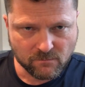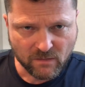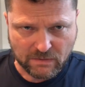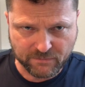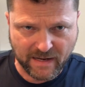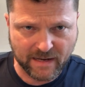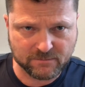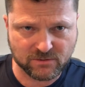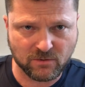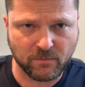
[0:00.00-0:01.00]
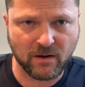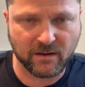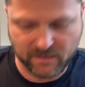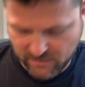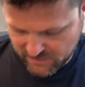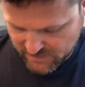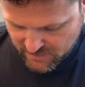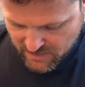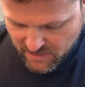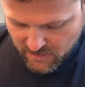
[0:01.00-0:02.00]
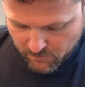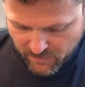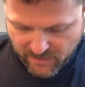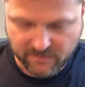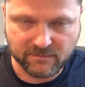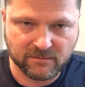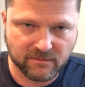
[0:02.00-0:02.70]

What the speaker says: on the Amsoil products, but